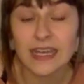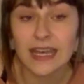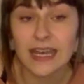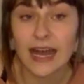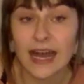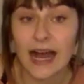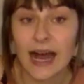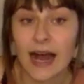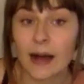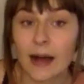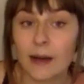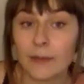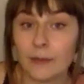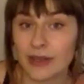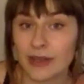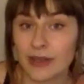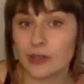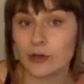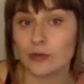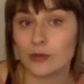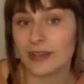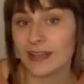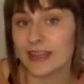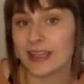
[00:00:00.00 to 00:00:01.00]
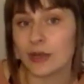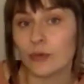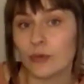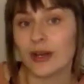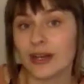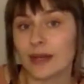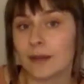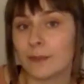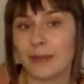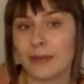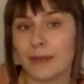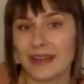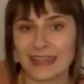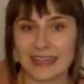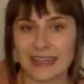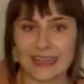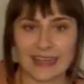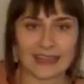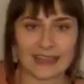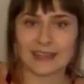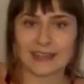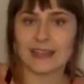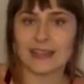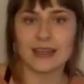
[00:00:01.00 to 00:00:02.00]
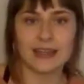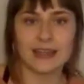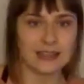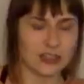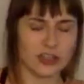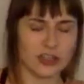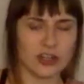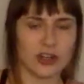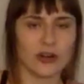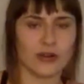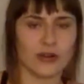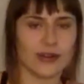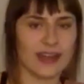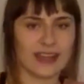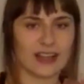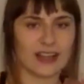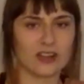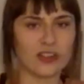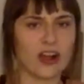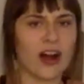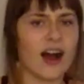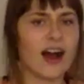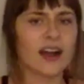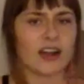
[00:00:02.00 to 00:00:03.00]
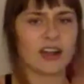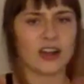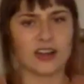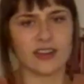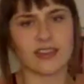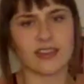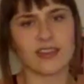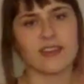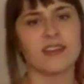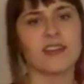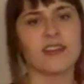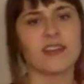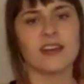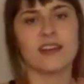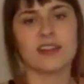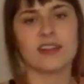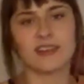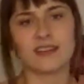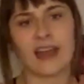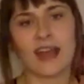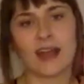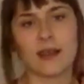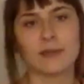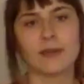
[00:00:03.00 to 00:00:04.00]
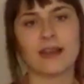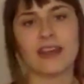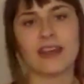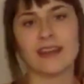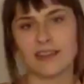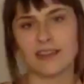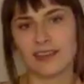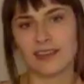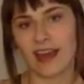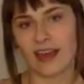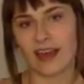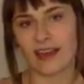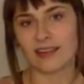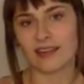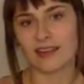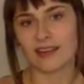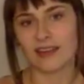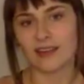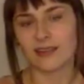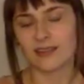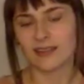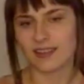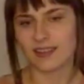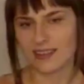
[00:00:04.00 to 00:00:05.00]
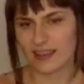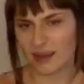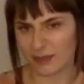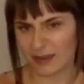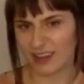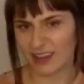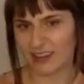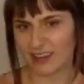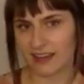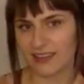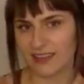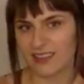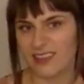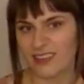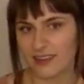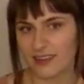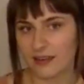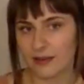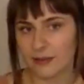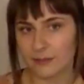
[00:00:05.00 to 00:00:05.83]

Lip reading: but you really wouldn't plant, like longer than the timeline says. Does that make sense?